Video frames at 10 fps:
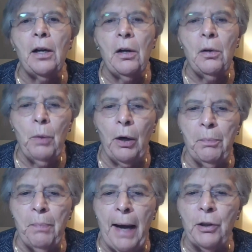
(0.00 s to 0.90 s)
Welcome
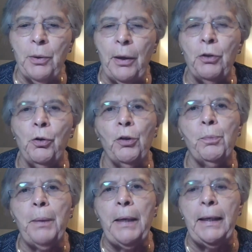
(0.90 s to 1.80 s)
back to our
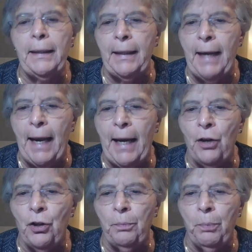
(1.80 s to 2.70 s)
European and
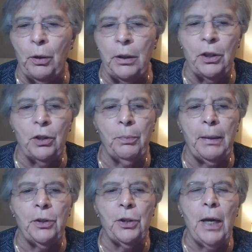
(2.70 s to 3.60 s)
Asian
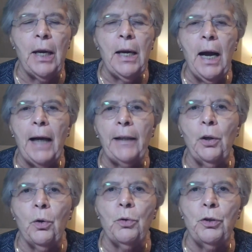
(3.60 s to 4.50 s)
participants. I
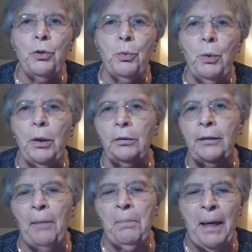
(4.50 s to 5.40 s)
know you will
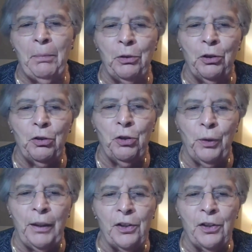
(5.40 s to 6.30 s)
not be able to
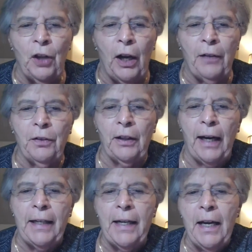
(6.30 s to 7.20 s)
join us live
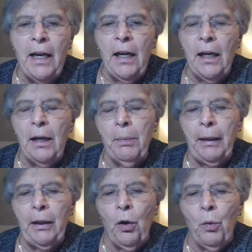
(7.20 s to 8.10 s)
tonight, but
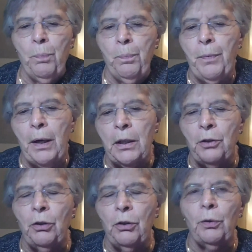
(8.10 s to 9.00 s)
I hope
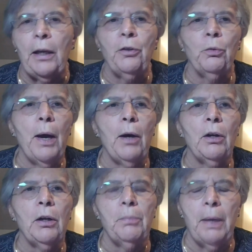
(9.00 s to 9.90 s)
you know that you're
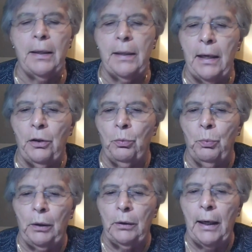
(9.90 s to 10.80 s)
welcome and that you
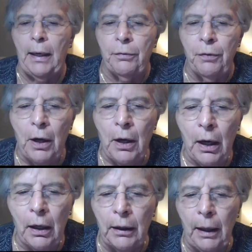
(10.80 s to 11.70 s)
will have
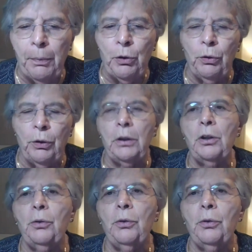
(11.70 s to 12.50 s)
the opportunity to